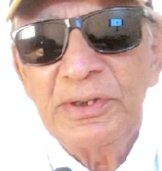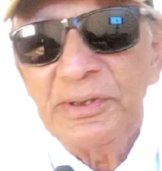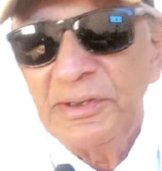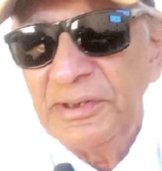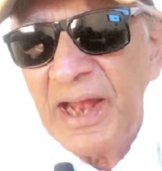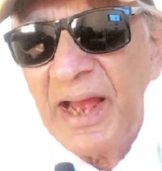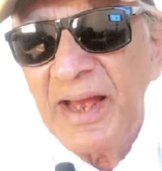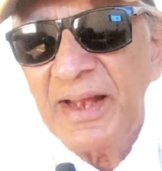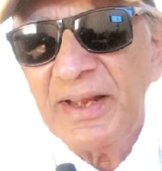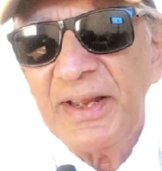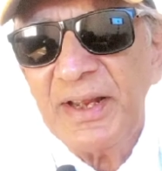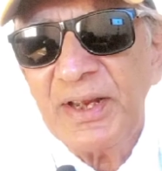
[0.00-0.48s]

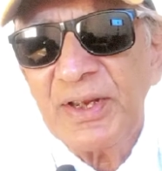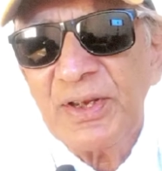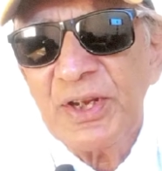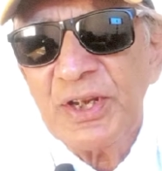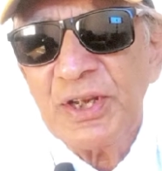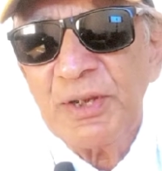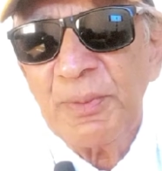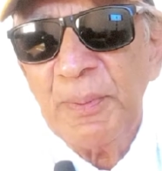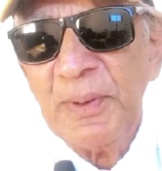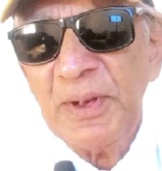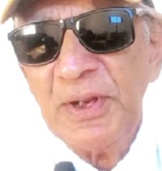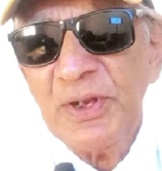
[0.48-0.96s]
direct
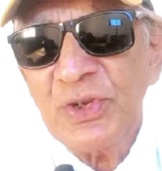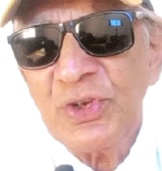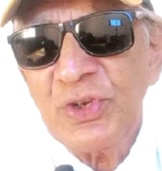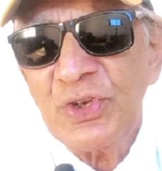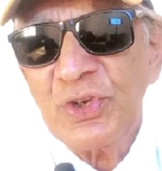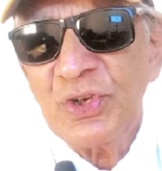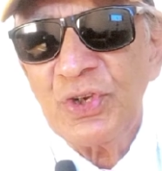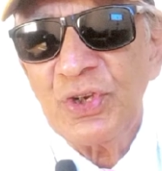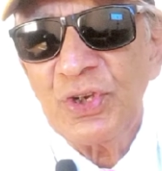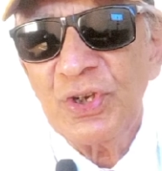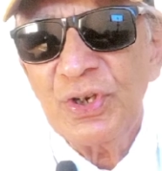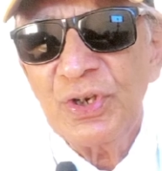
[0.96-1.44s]

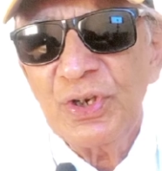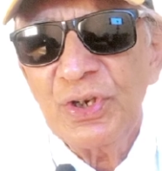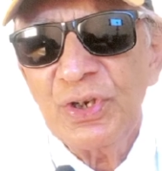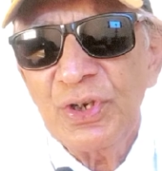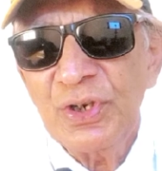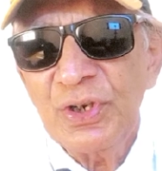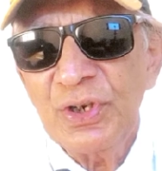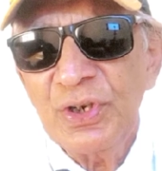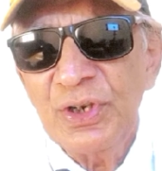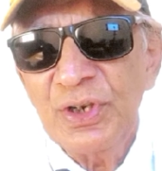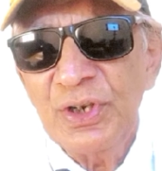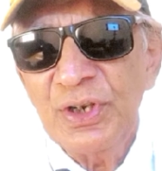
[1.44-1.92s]
speech
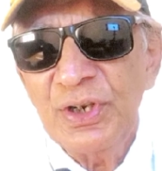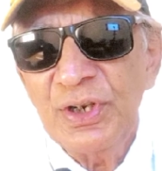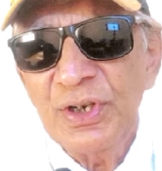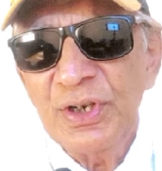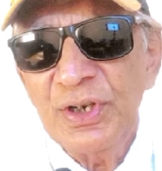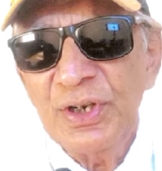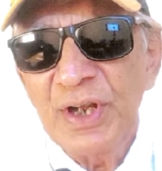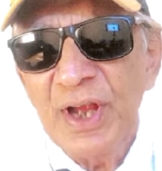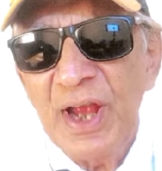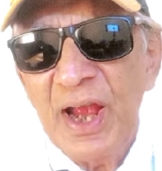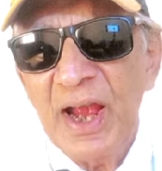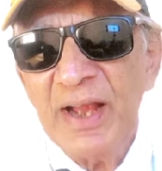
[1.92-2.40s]

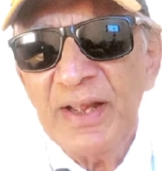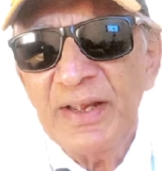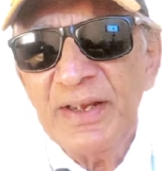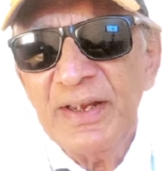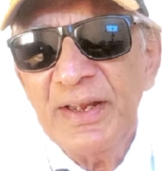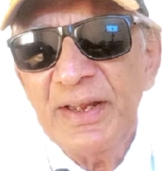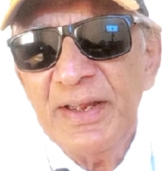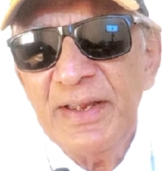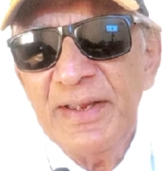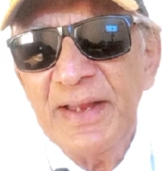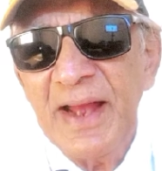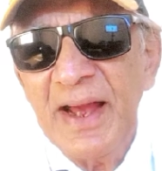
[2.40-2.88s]
and
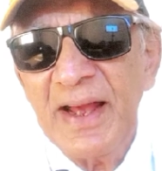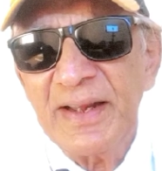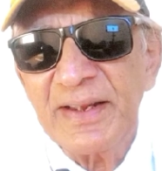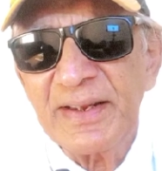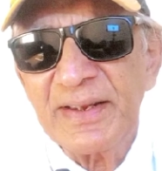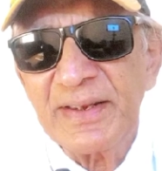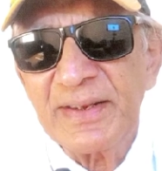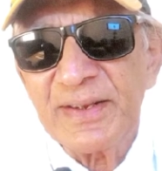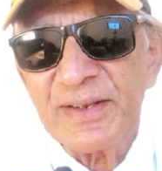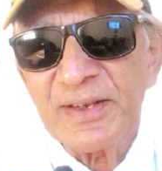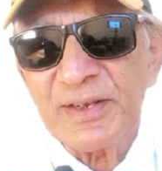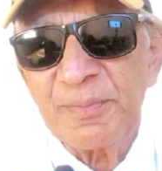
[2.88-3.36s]

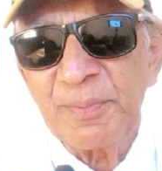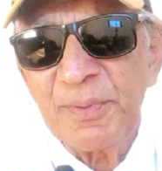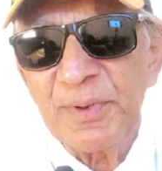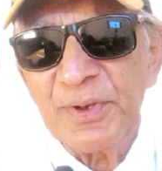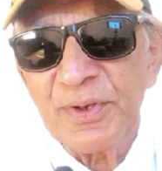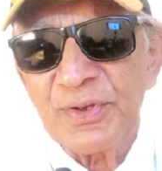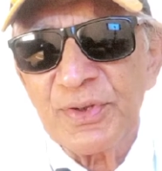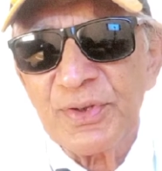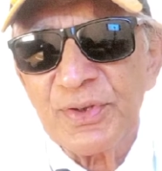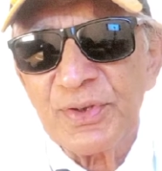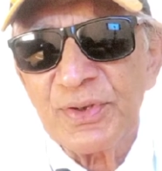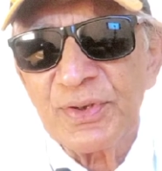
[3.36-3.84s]
indirect
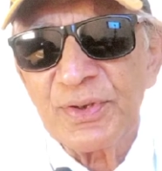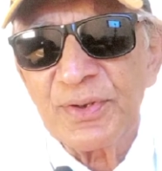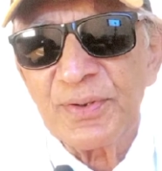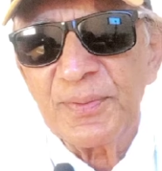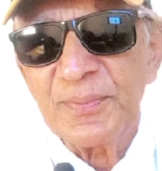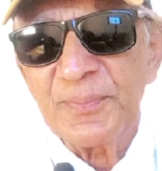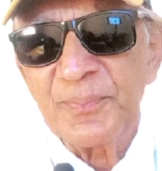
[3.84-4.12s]
speech.